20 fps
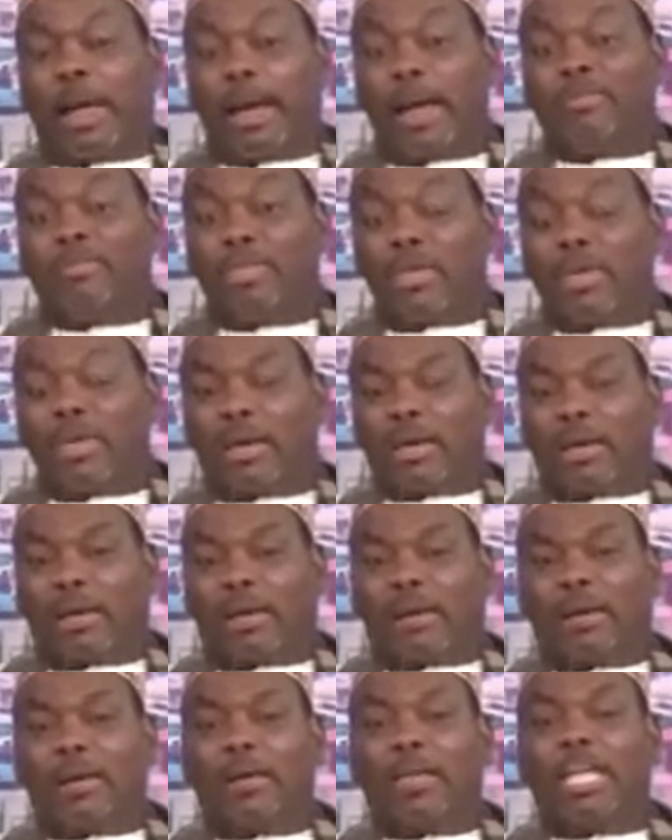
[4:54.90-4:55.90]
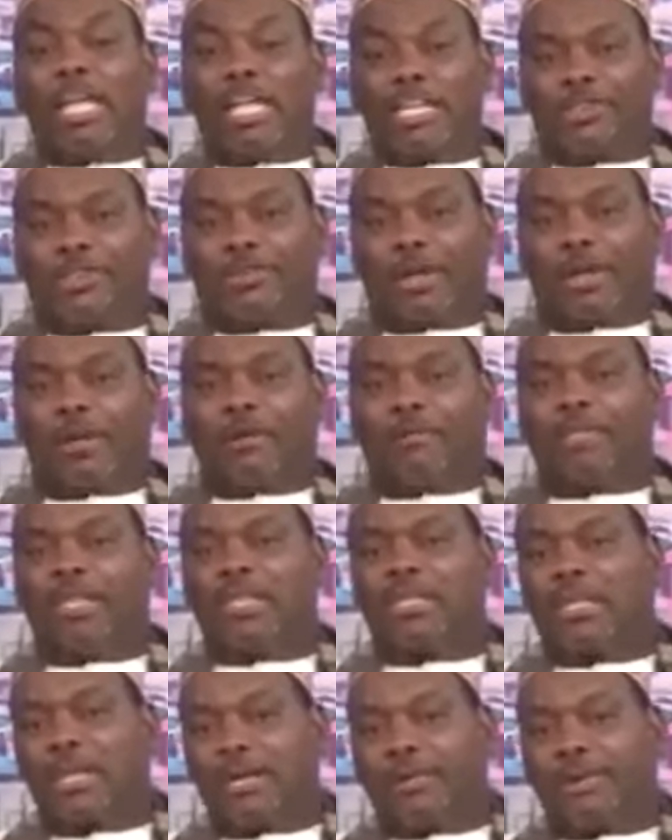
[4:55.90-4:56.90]
And I think in history of
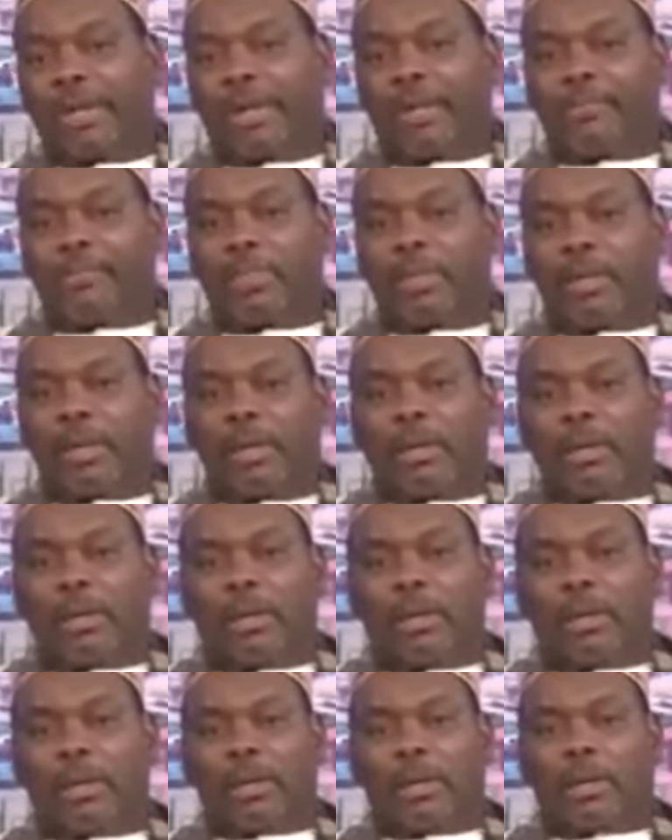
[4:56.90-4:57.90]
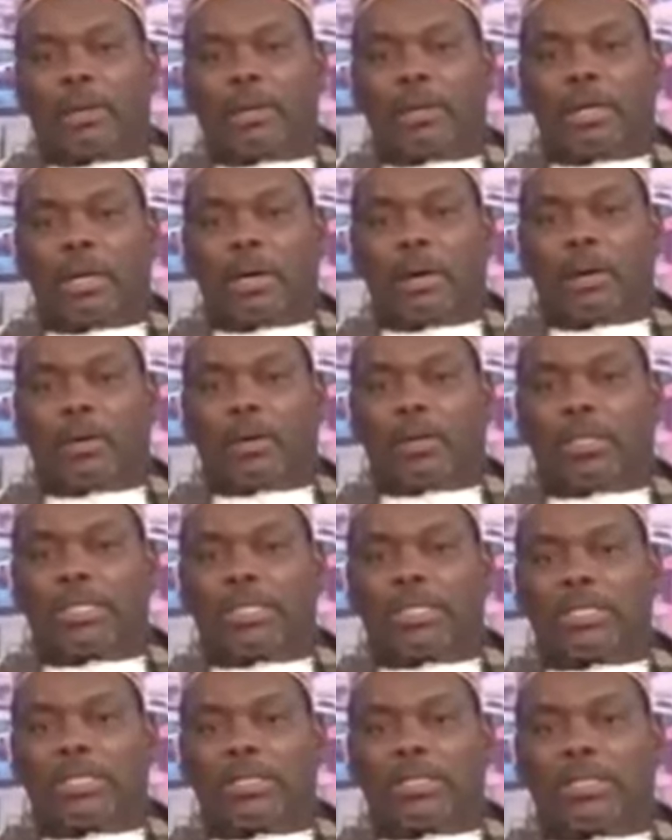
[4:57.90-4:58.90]
this country, there
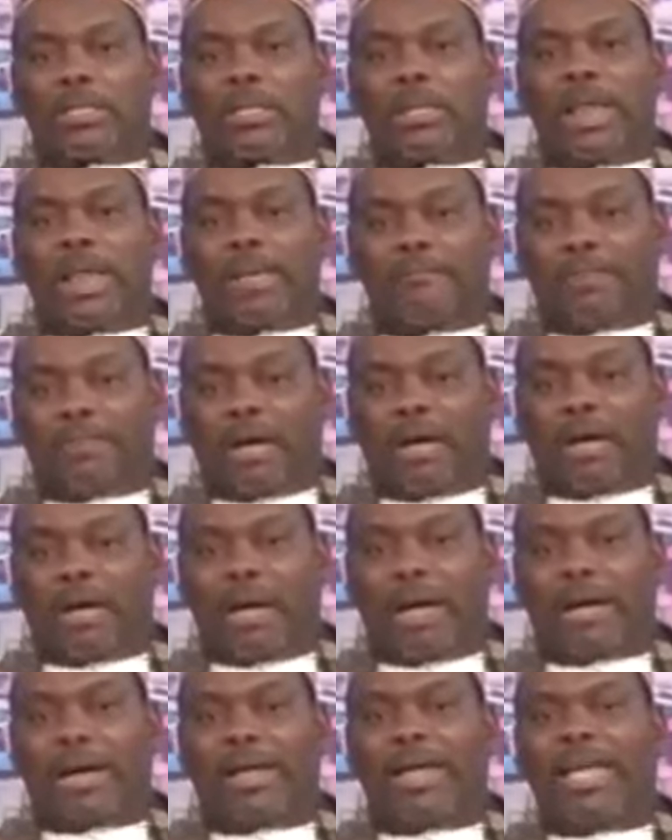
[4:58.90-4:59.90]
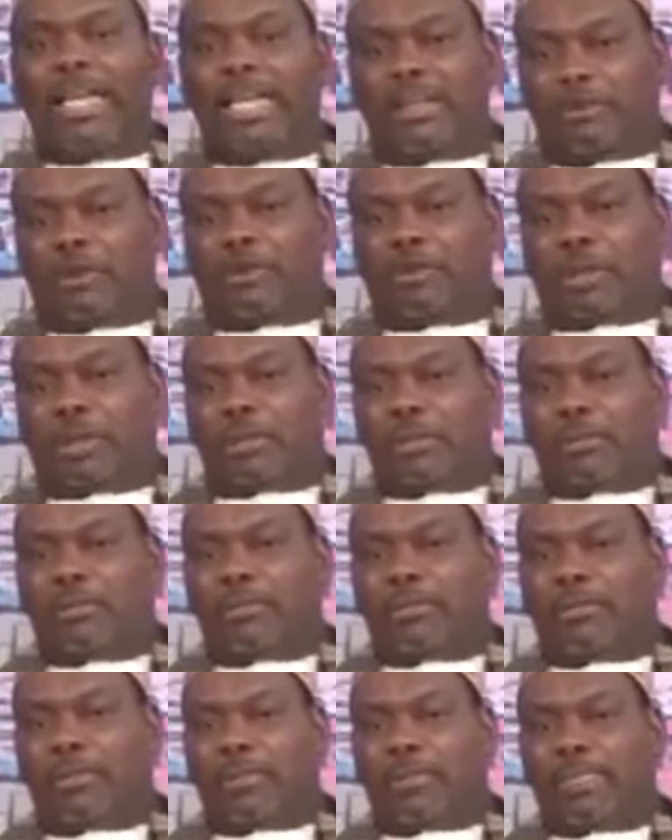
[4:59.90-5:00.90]
was never an individual
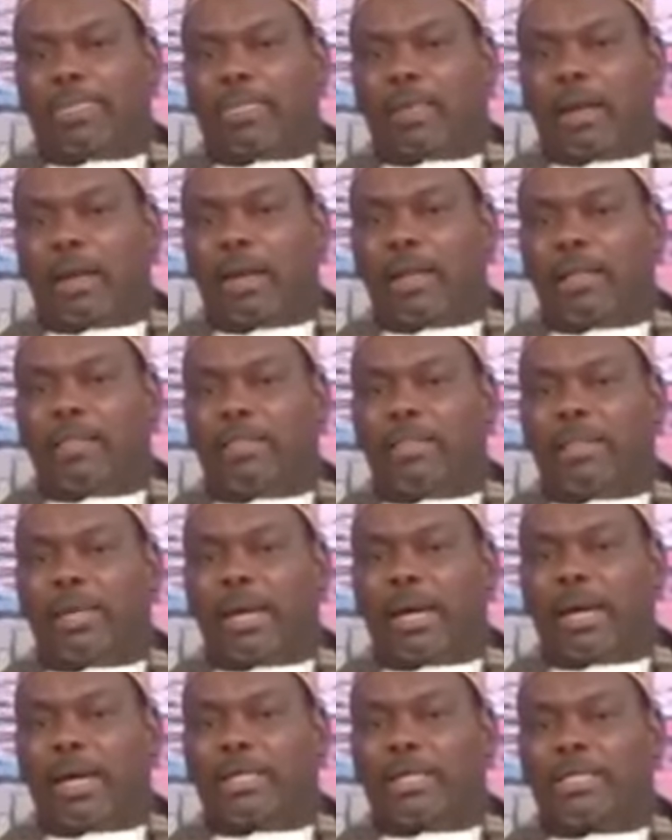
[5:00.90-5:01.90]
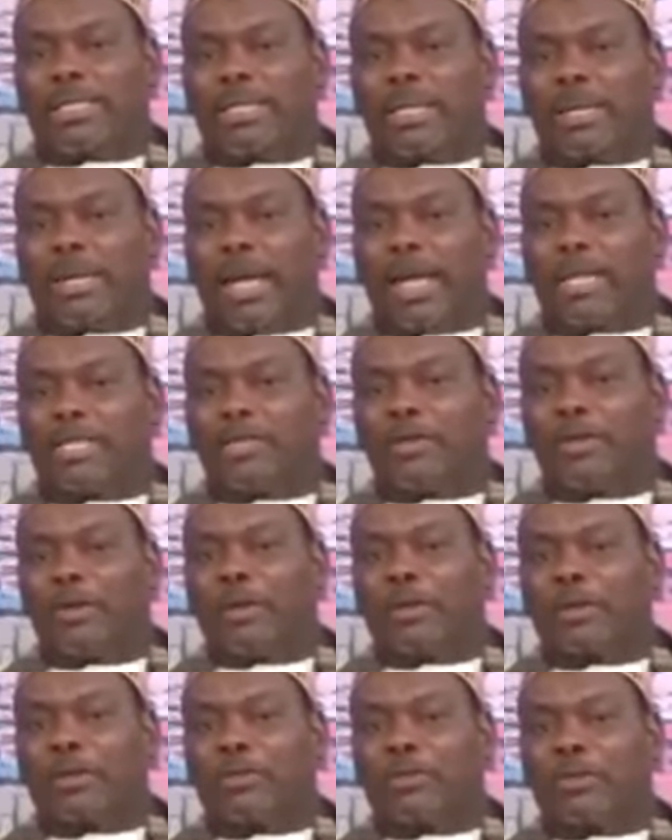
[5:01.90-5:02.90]
and there still has
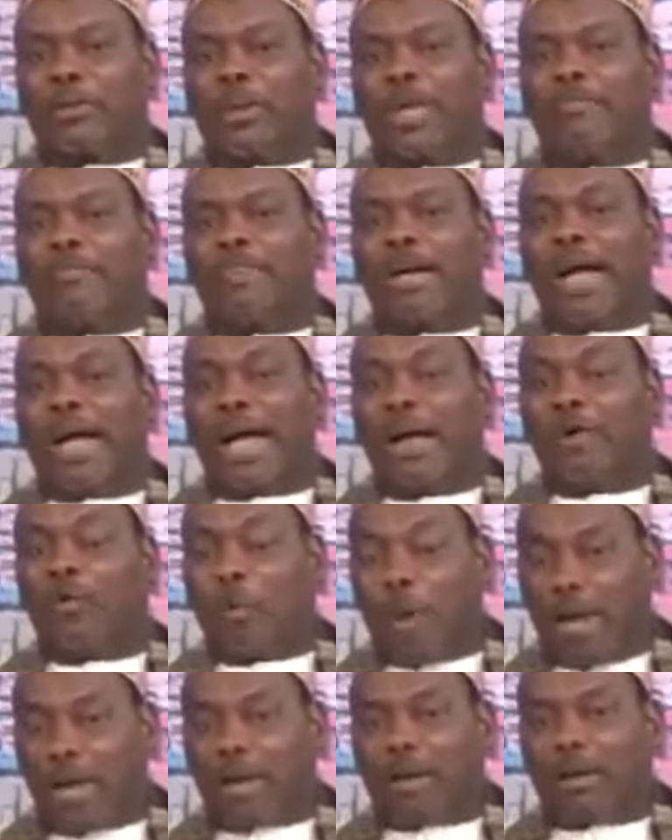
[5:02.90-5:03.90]
not, we haven't had